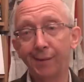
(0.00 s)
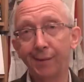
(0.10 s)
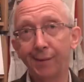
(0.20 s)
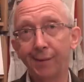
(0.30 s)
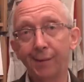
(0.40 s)
the
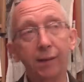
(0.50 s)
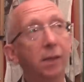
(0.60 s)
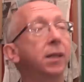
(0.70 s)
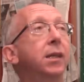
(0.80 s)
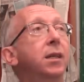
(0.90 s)
Word?
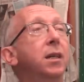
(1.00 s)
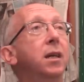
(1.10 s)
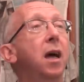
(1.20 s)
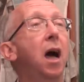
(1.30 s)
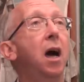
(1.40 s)

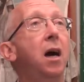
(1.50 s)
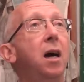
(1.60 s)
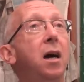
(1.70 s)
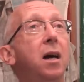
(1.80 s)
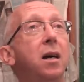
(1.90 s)

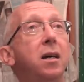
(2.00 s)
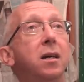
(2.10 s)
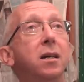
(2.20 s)
Uh,